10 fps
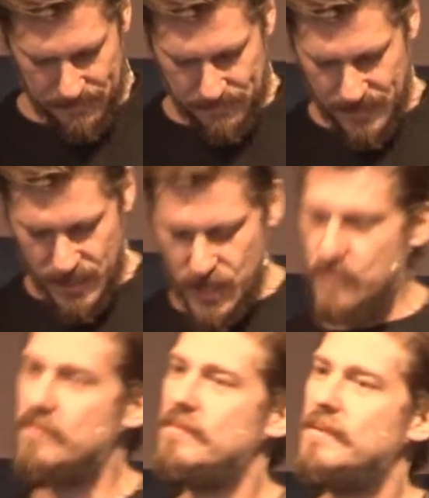You know,
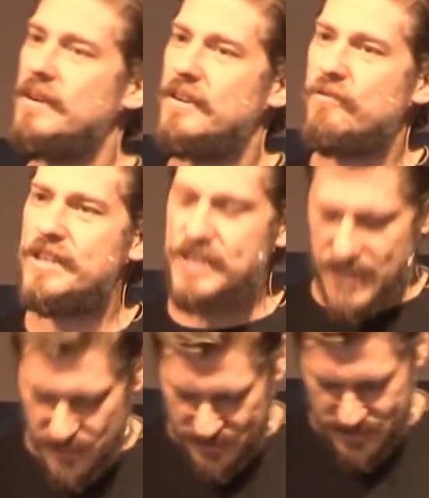if we
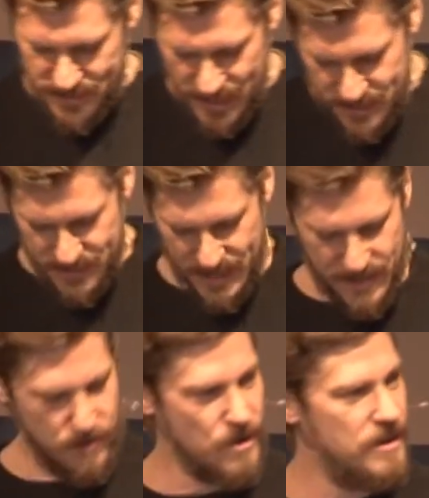stare at the sunset
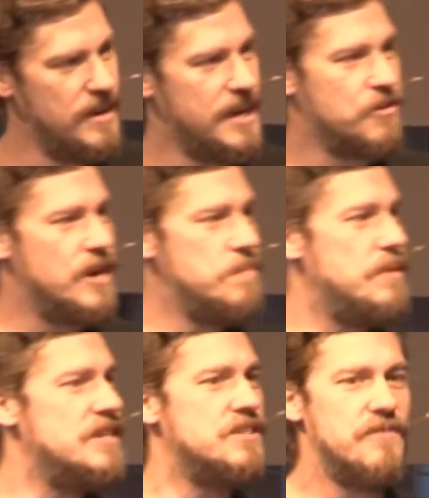or at a great
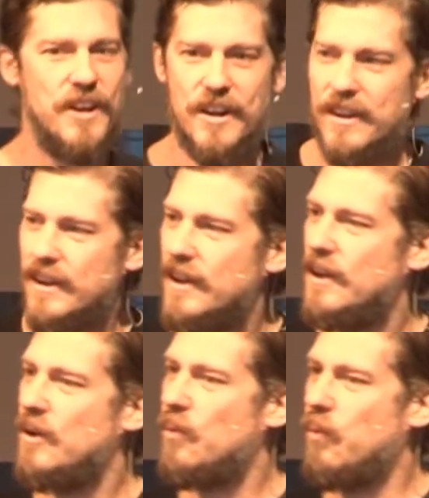piece of art,
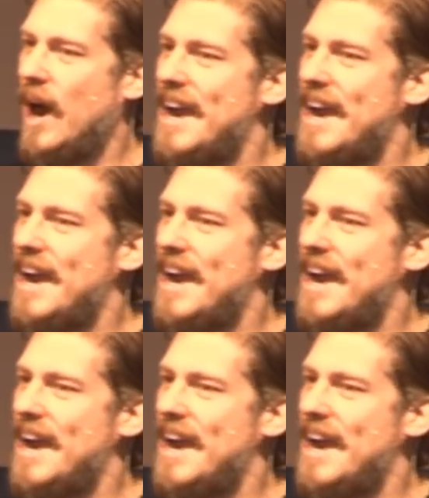why